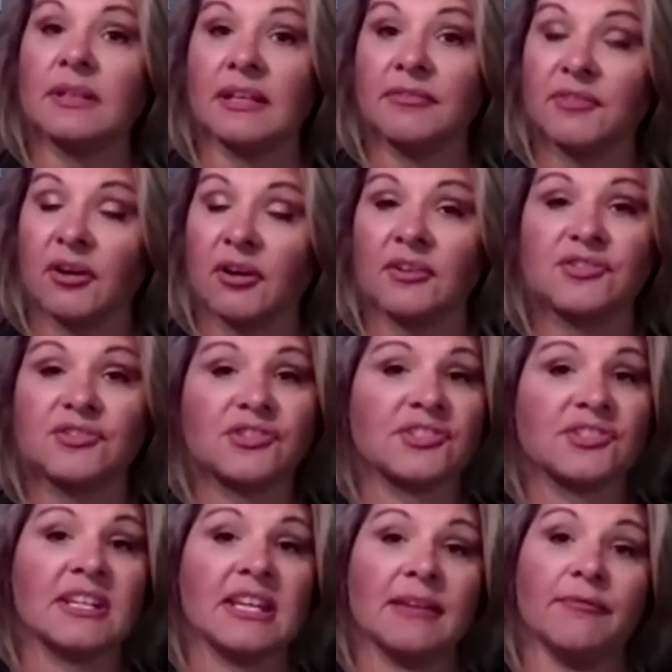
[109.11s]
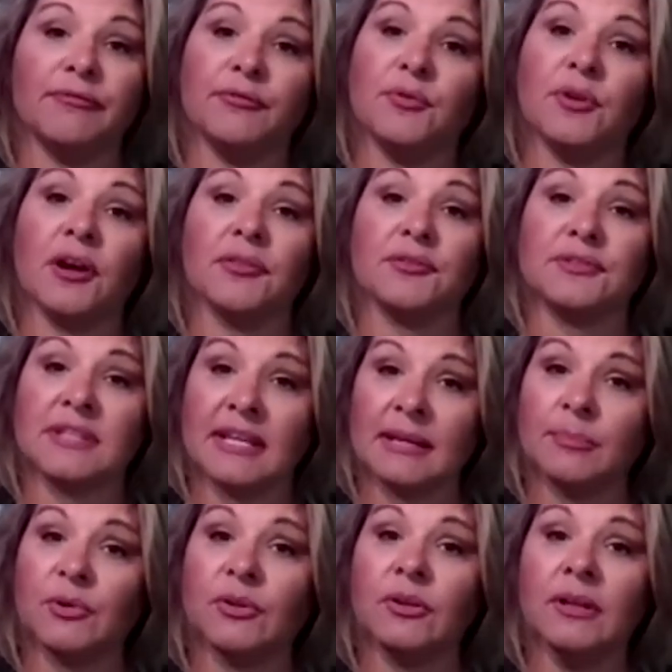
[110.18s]
gift cards just to keep food on their
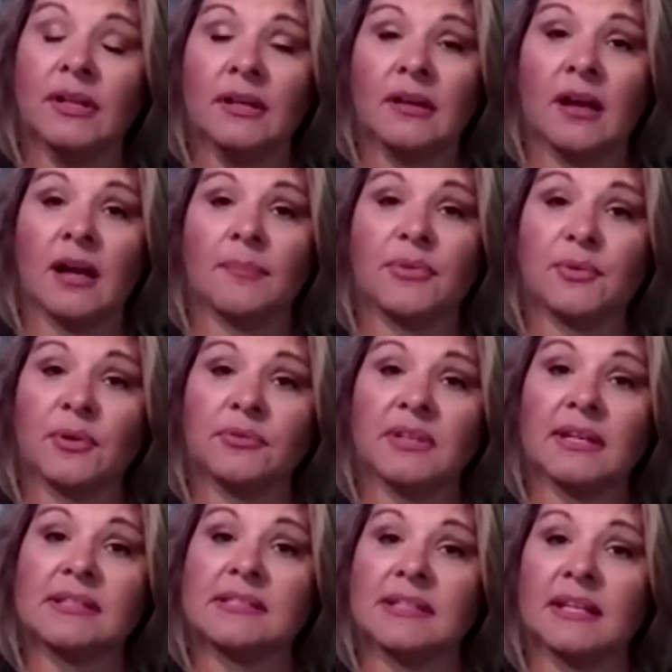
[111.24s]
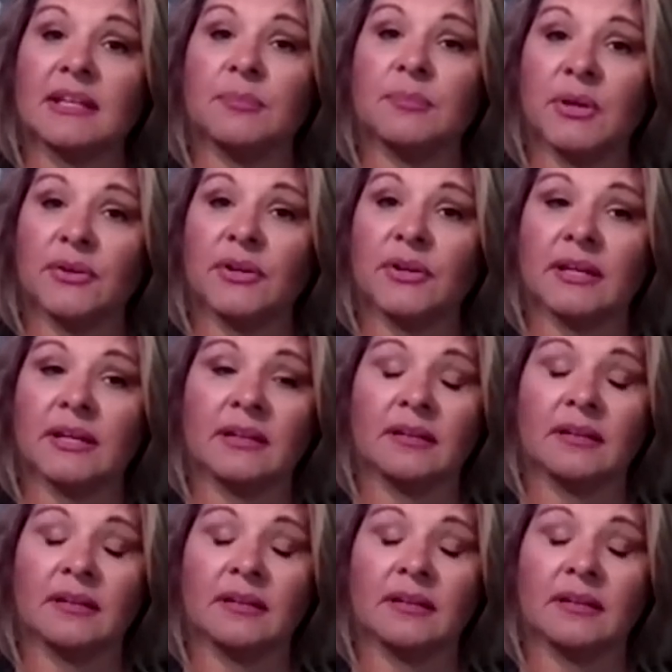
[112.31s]
table throughout the extended period.